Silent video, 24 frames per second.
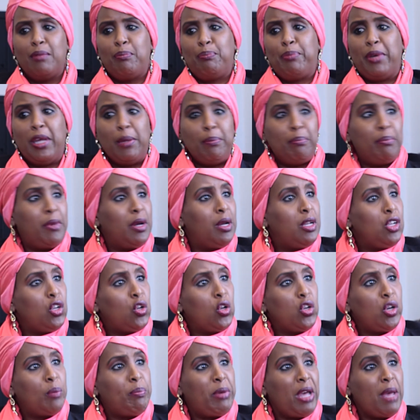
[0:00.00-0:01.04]
You know,
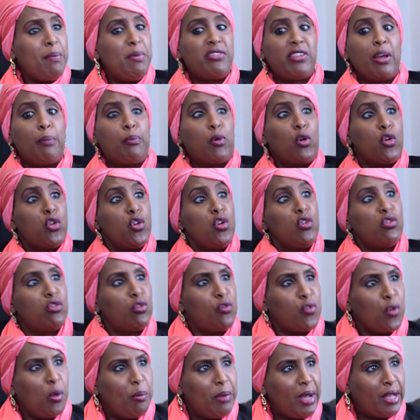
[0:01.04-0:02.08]
your babies are produced
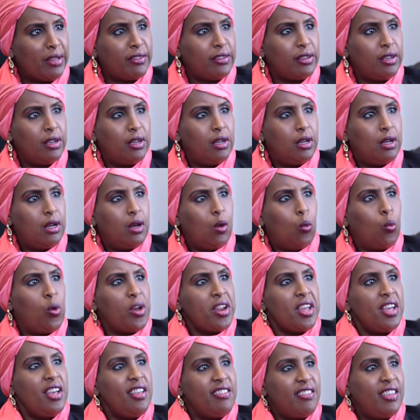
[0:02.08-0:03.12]
from it.
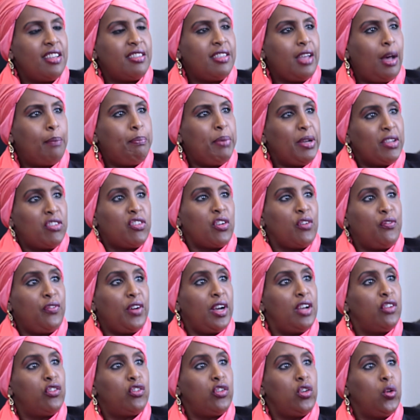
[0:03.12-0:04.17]
What is it that
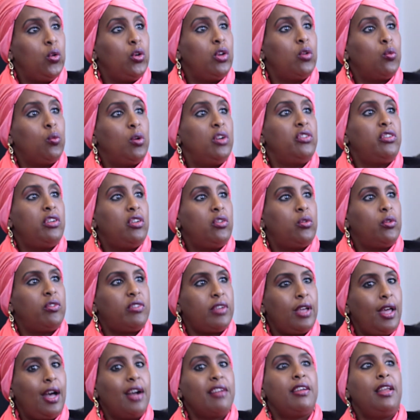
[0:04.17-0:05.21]
petrifies you in wanting to
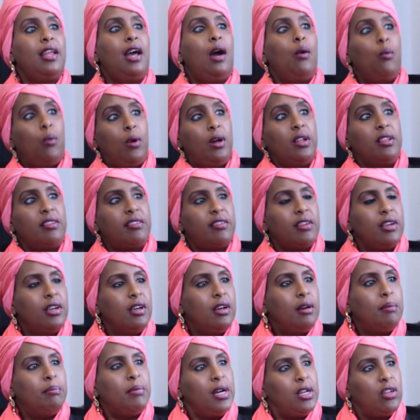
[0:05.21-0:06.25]
say, actually, I want
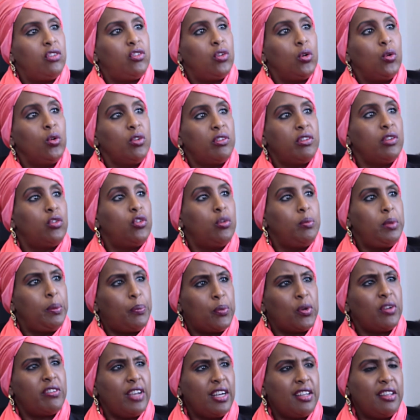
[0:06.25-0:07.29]
my daughter to be
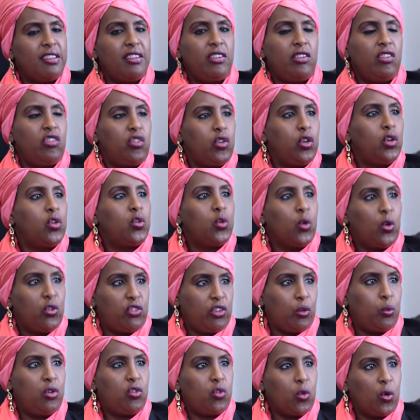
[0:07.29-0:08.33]
protected? This is your daughter
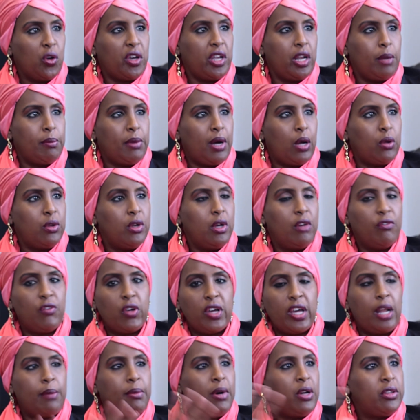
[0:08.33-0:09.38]
we're talking about.
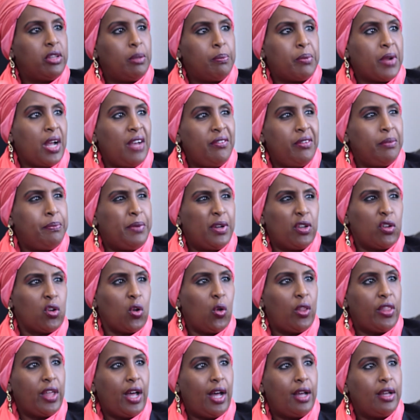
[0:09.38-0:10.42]
Forget about the private part and
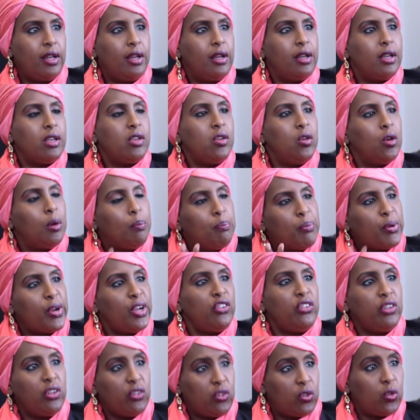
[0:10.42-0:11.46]
all that. Your
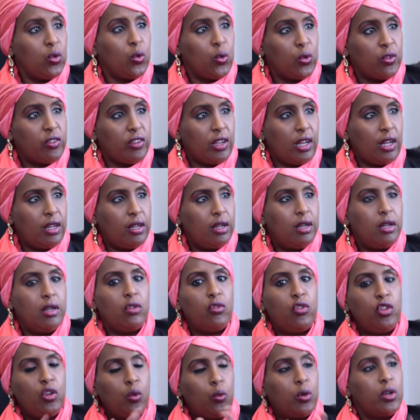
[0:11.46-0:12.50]
precious daughter,
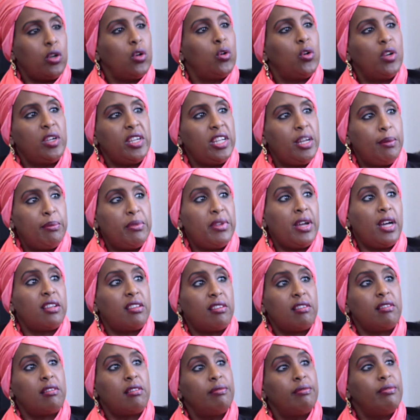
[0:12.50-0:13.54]
do you want to condemn that
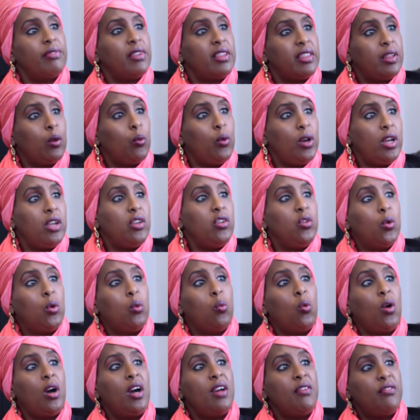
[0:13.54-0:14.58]
the way your
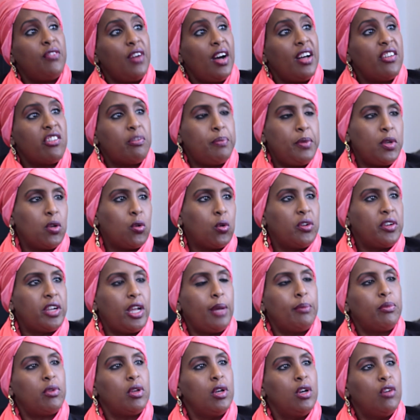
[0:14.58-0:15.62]
wife has been
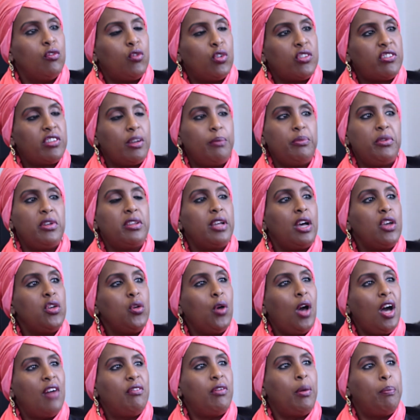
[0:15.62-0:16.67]
condemned for something that you
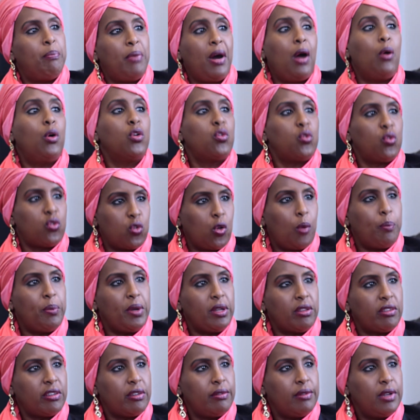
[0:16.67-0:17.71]
have a power to stop
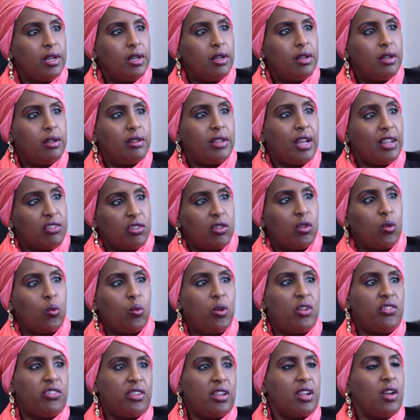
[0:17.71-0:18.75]
it? That's the
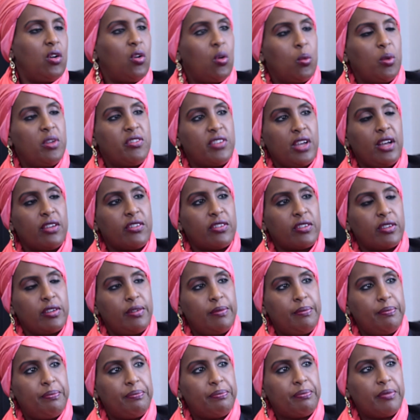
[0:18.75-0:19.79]
question I always ask.
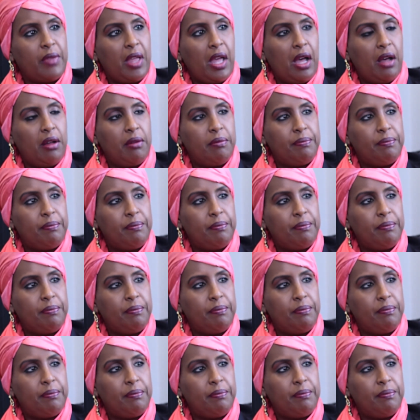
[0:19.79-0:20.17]
Yeah.